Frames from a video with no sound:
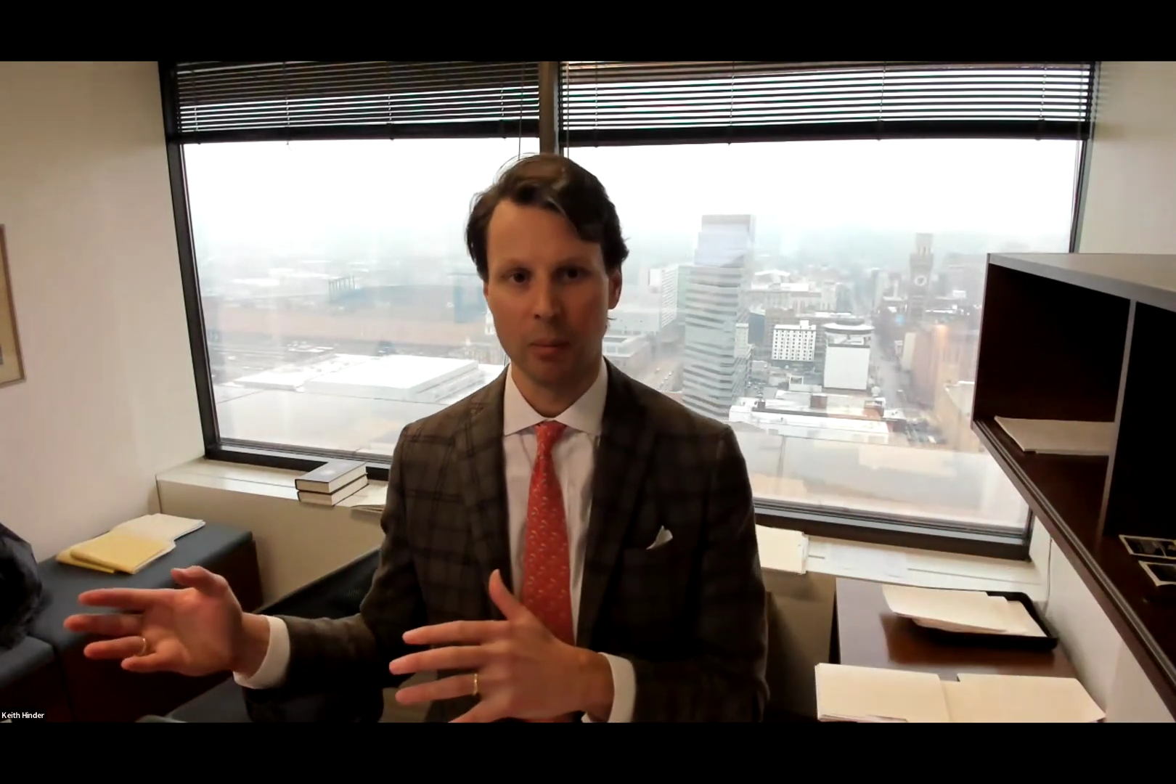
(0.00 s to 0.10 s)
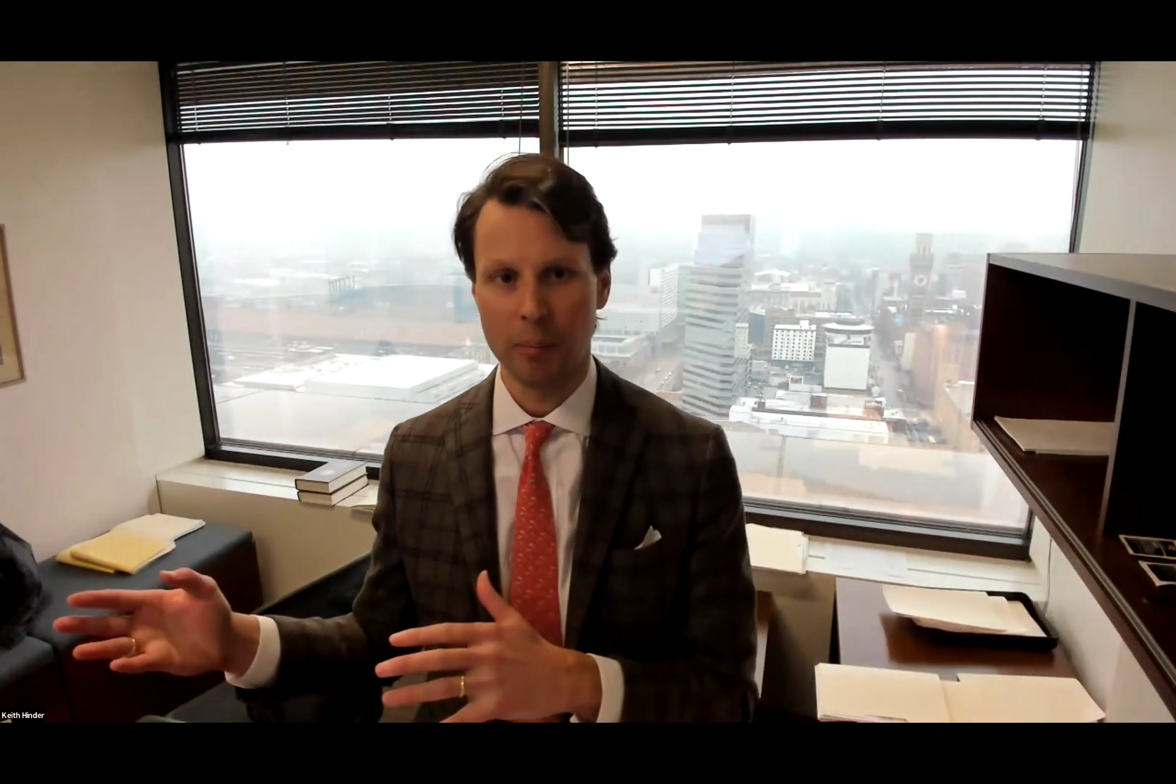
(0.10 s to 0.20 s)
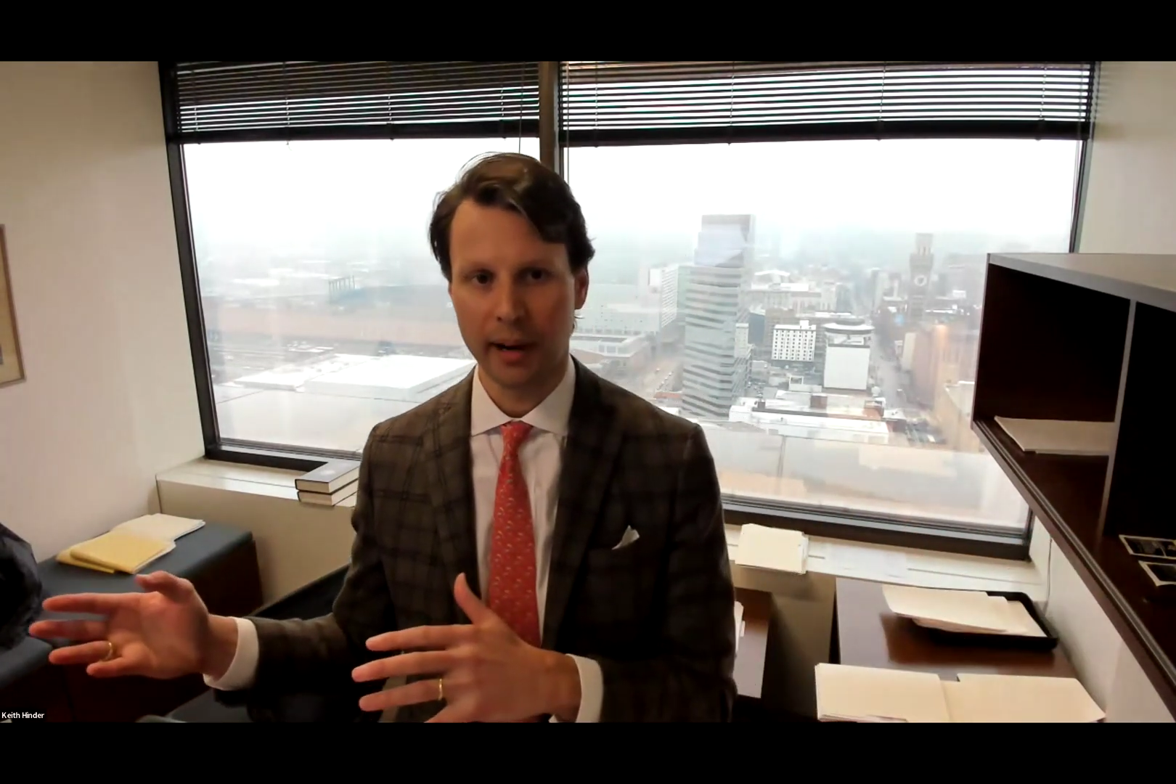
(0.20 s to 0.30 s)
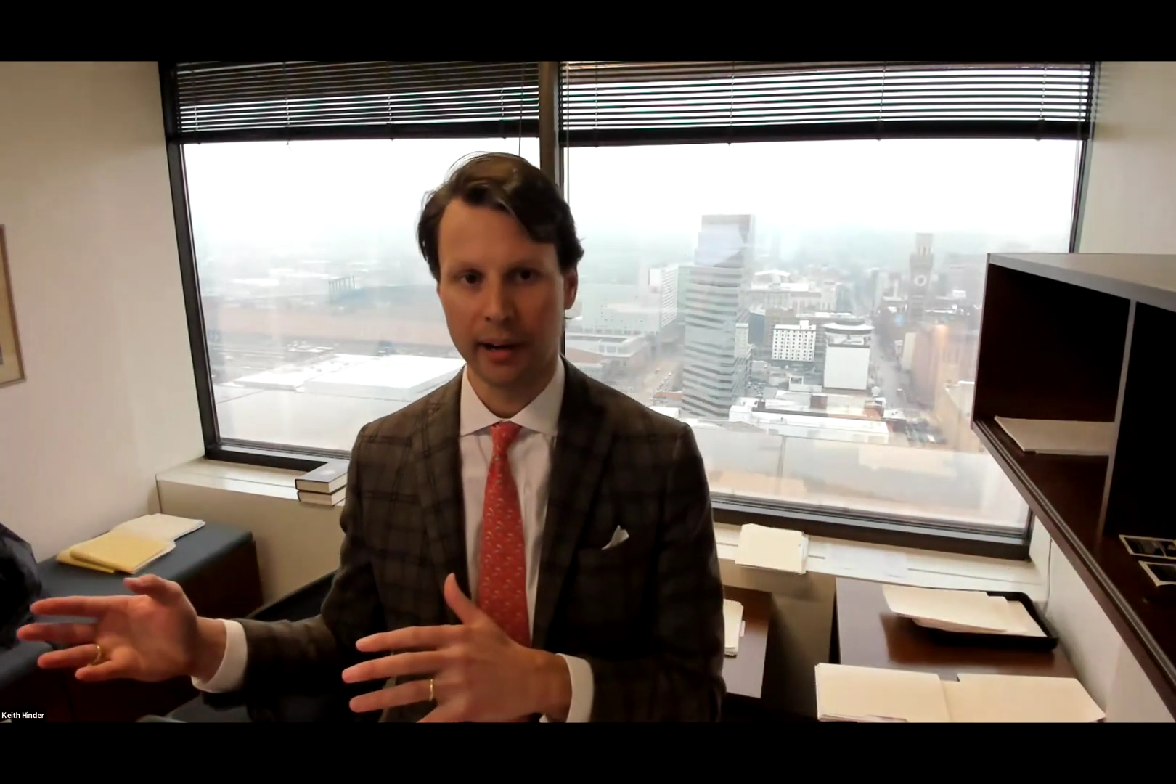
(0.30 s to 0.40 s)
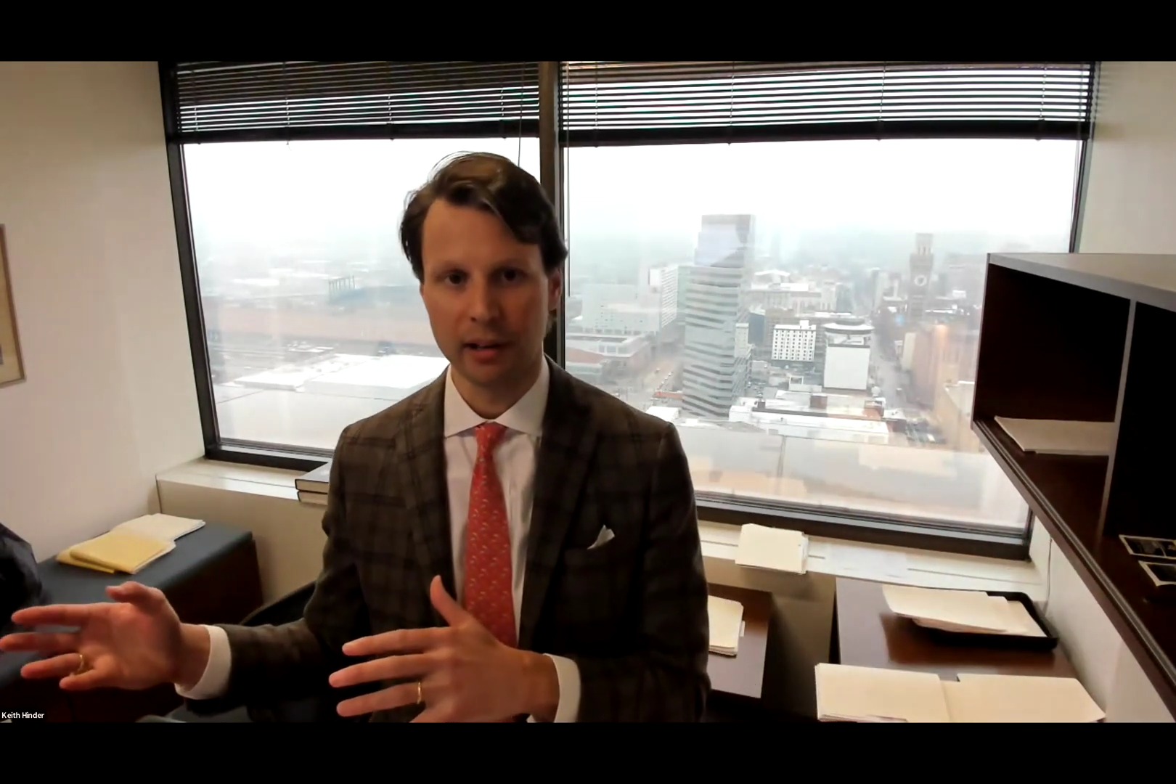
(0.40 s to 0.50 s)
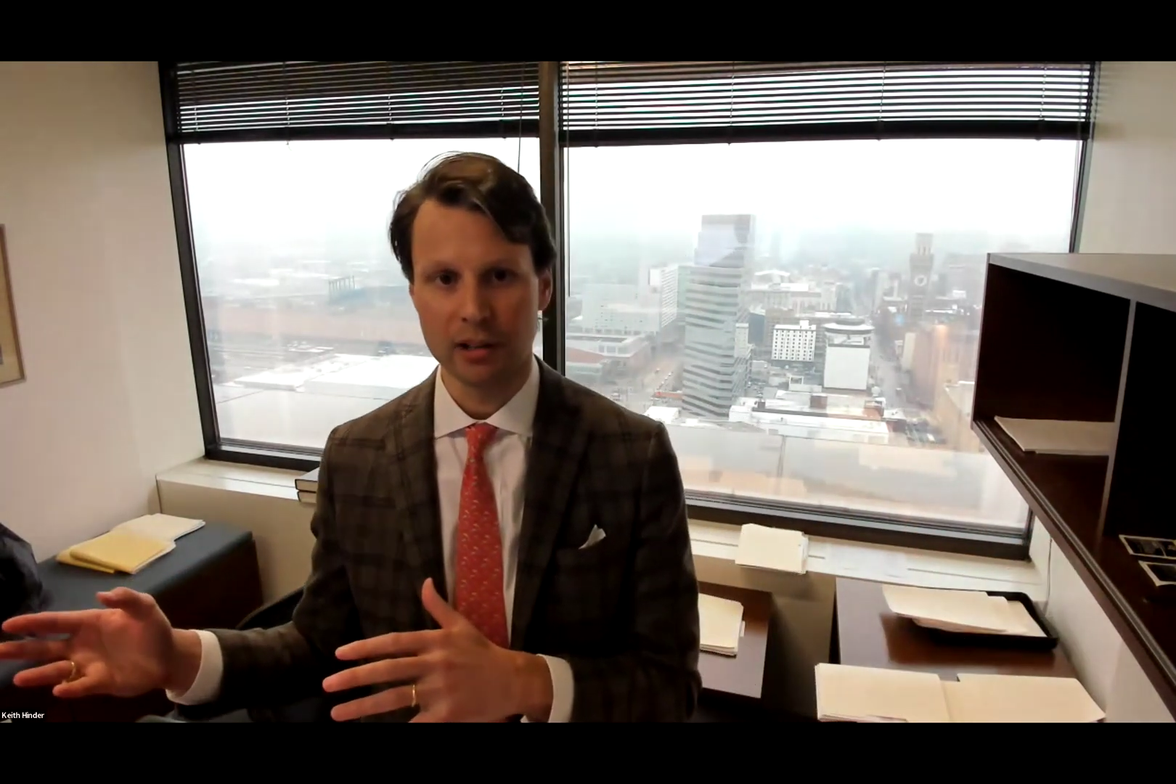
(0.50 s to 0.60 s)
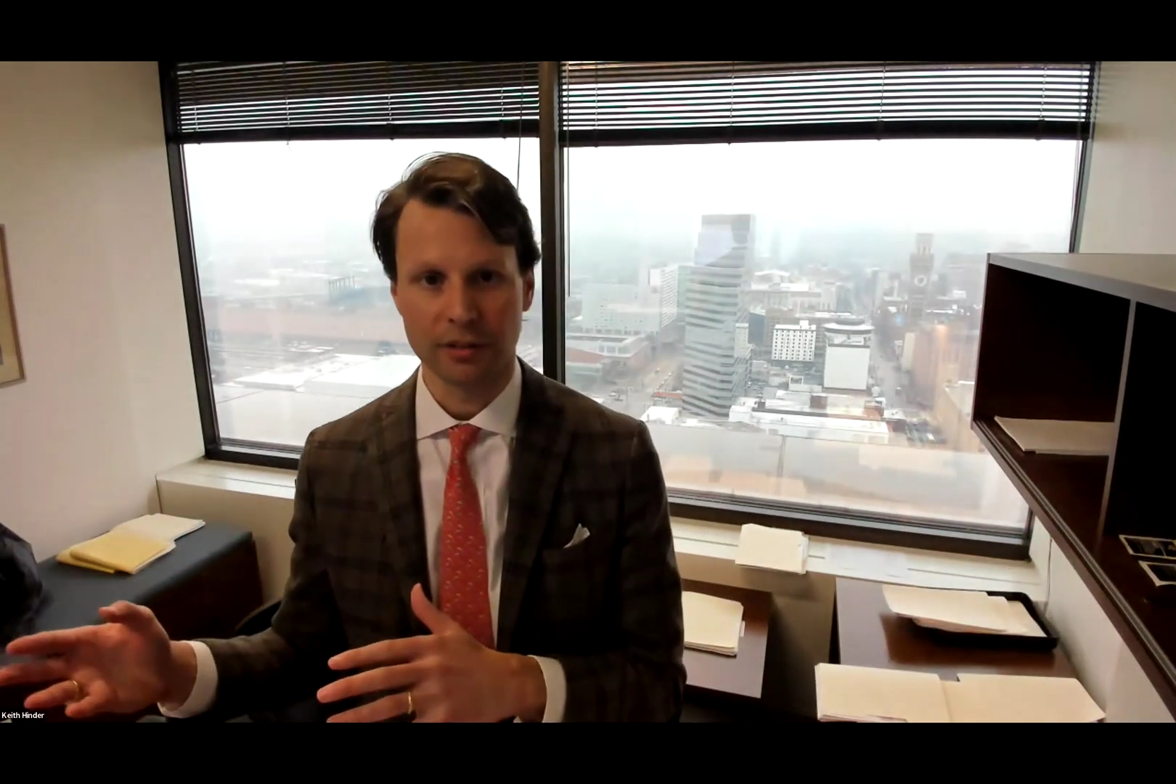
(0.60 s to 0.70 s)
repairs